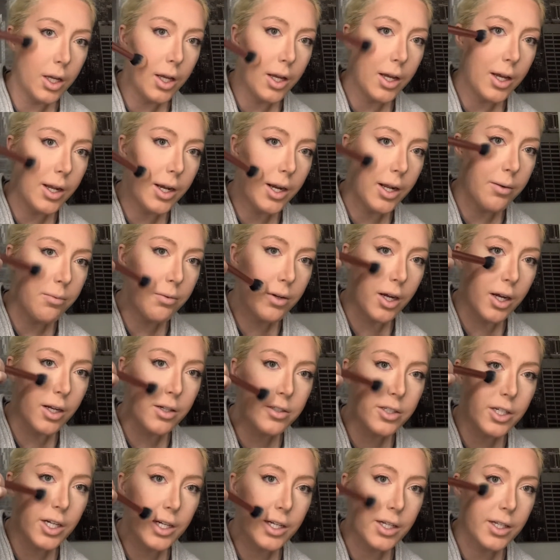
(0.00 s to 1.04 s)
And I'm not
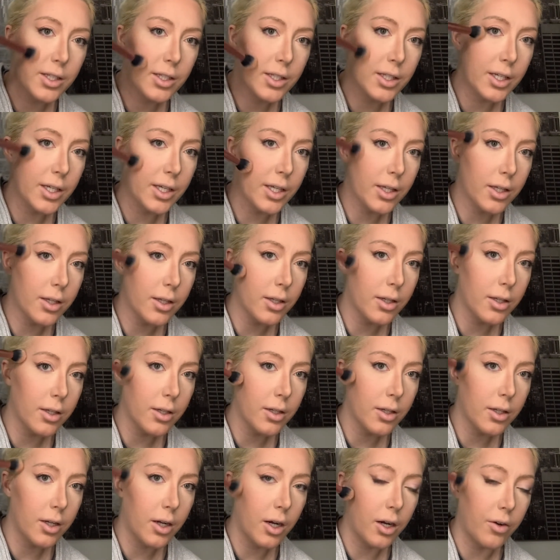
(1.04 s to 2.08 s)
trying to like
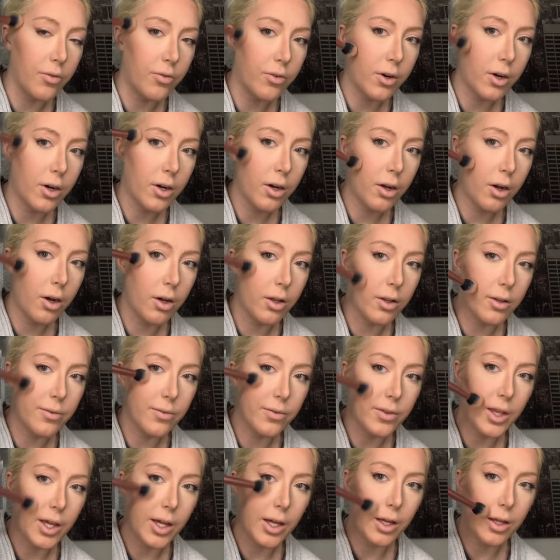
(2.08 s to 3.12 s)
cover all of
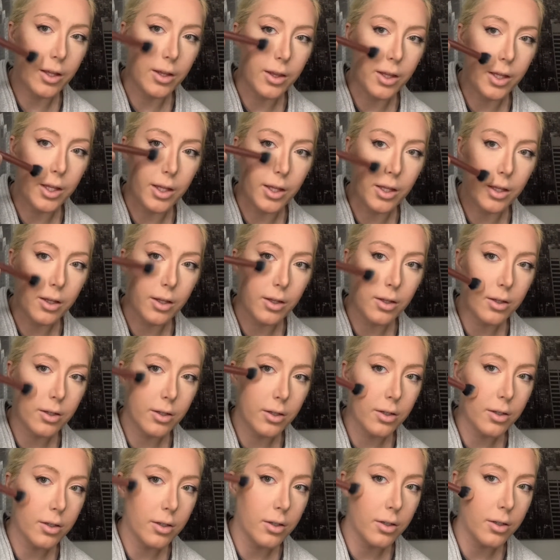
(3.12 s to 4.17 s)
that like
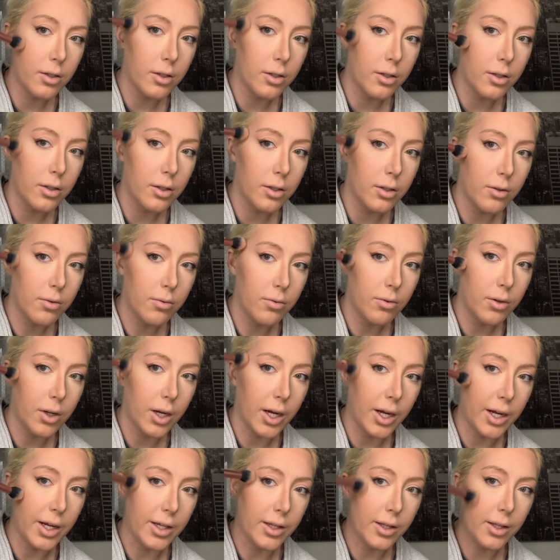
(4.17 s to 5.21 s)

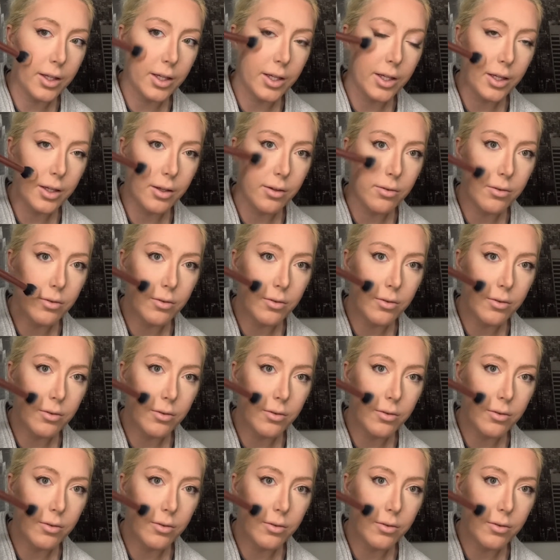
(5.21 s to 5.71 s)
highlight,